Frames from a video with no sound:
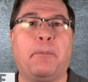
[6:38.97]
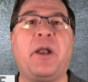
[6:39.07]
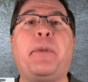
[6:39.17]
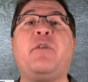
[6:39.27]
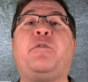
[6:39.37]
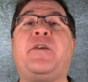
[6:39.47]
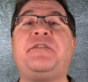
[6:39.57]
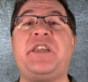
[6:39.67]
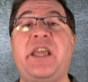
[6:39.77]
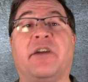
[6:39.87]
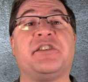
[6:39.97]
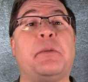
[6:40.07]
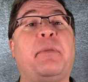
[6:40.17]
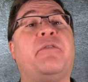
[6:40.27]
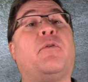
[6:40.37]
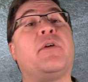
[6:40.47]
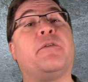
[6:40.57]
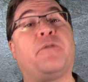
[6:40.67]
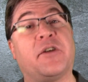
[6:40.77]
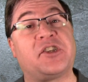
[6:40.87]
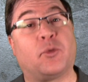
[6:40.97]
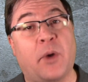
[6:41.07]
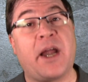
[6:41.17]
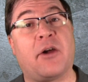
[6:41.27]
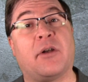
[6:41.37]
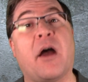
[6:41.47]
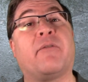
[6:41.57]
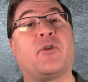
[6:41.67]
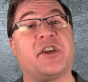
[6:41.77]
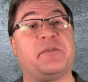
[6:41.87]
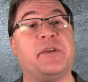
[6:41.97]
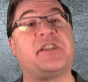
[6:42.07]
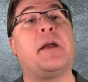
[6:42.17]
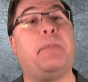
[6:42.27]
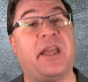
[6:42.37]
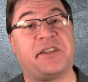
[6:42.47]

but about 50 years before the first record of Christmas being